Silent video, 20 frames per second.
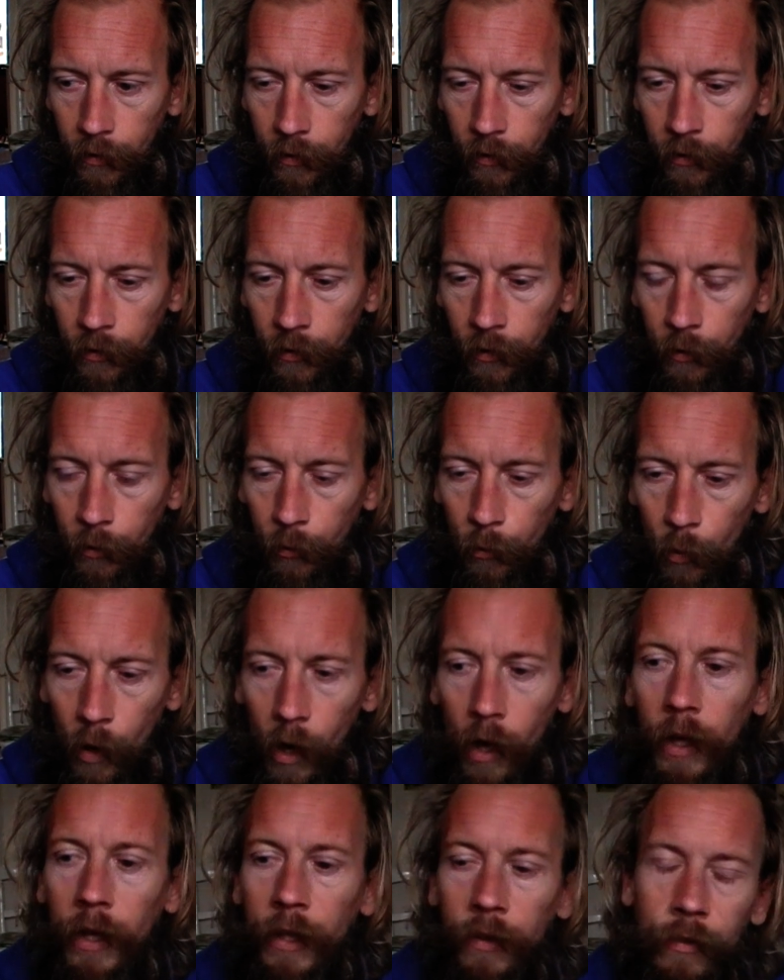you know,
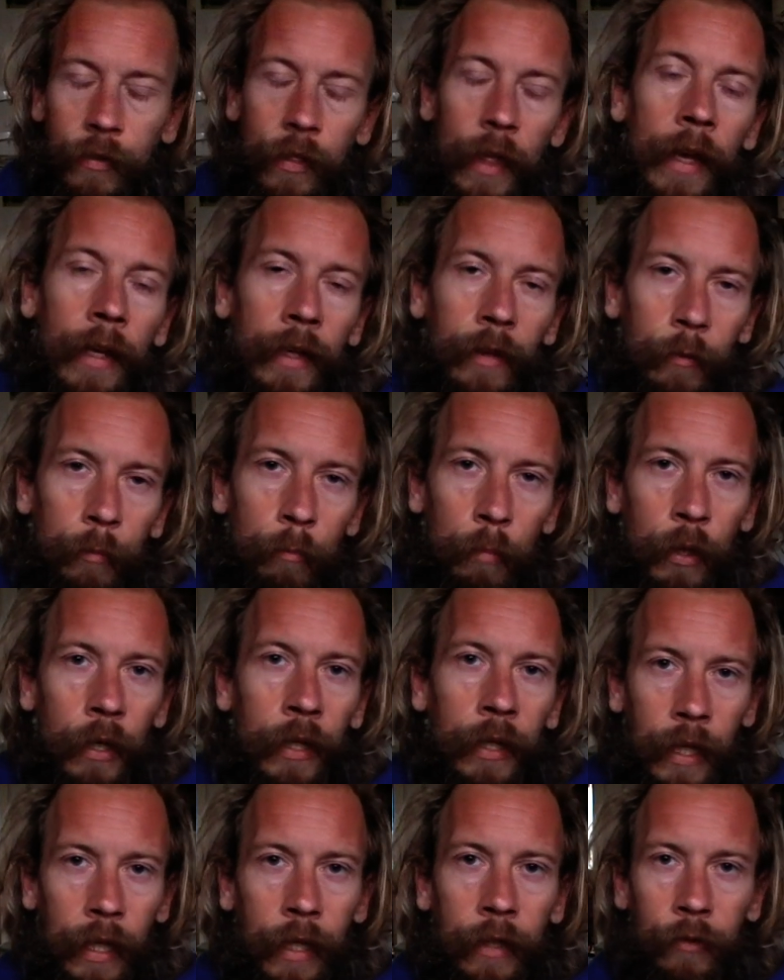well, it's then it's
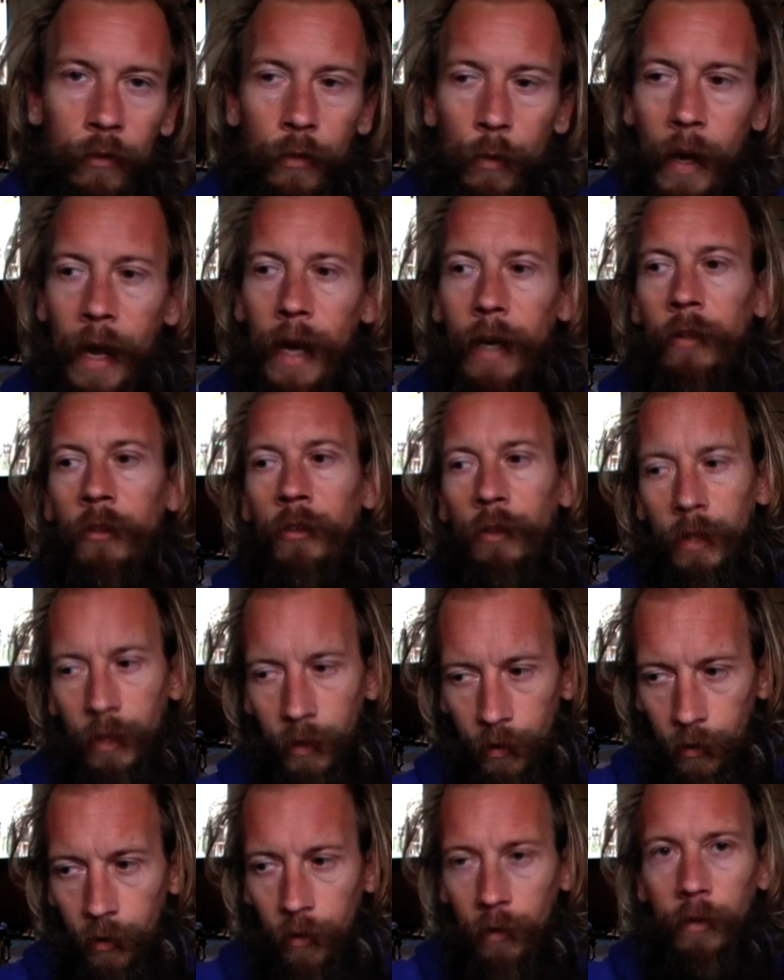putting it into action
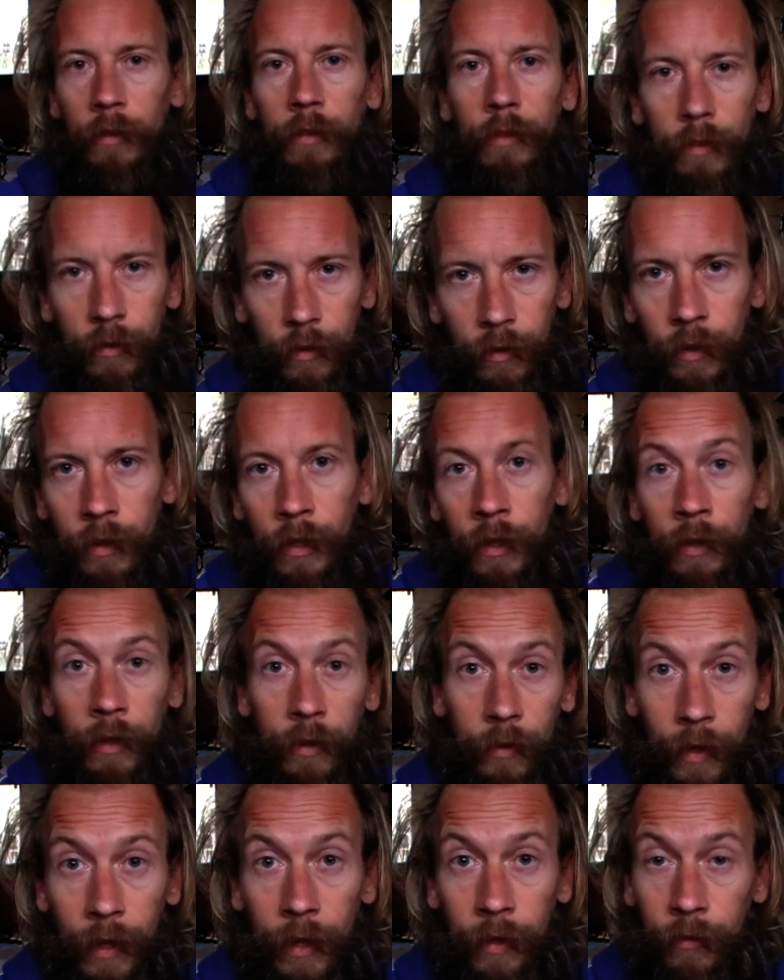in the in the
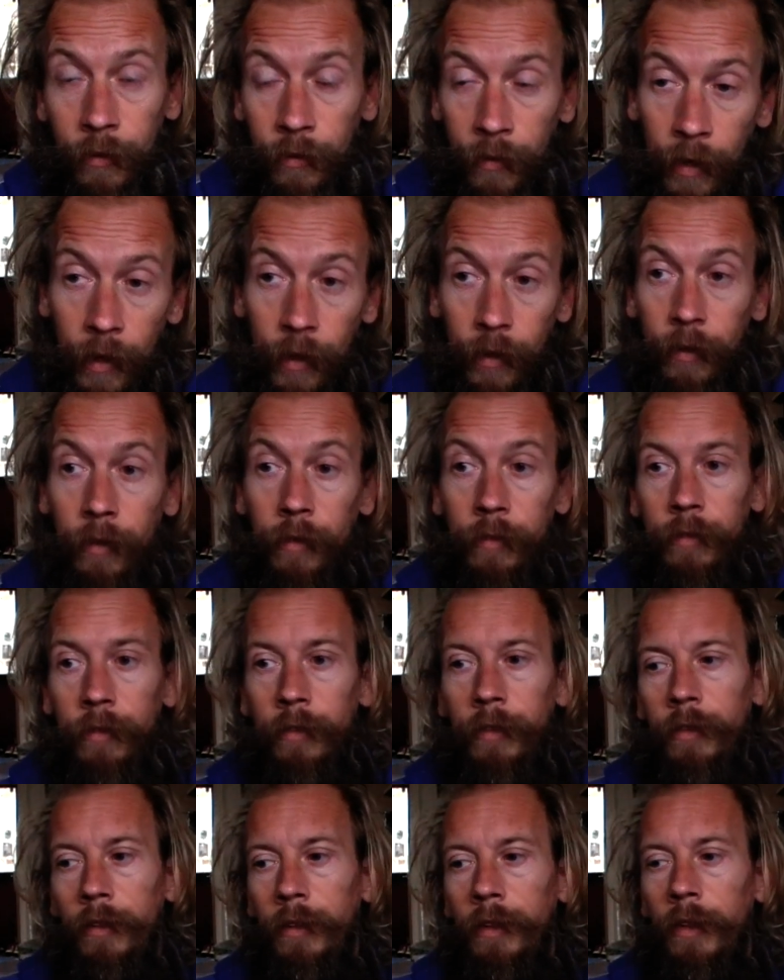day to day and
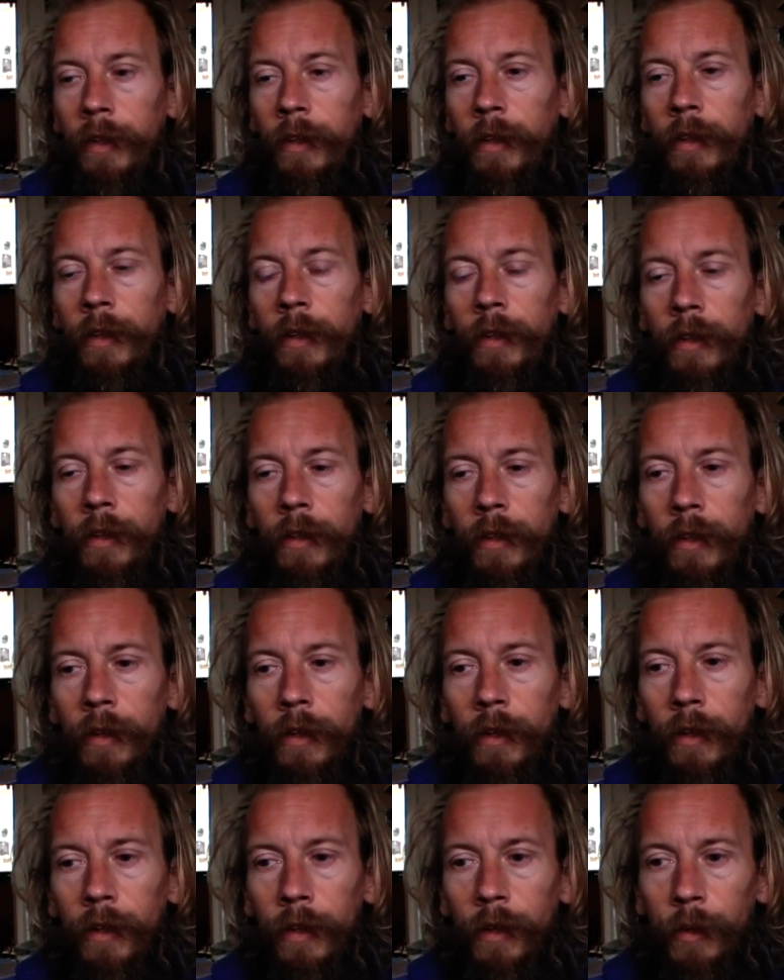
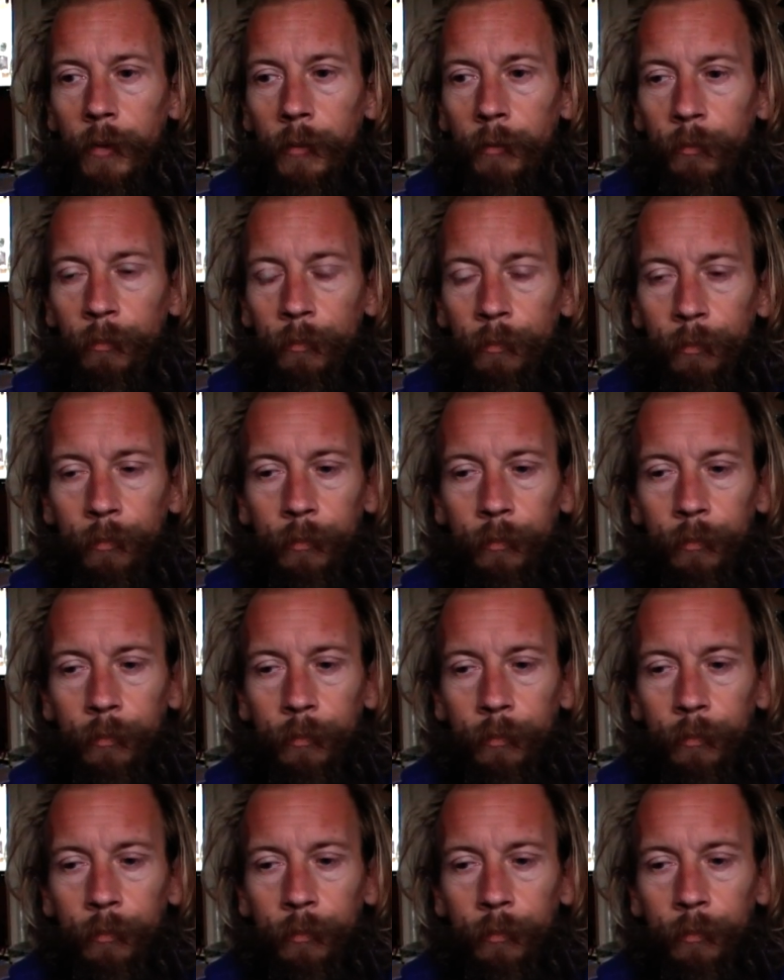um,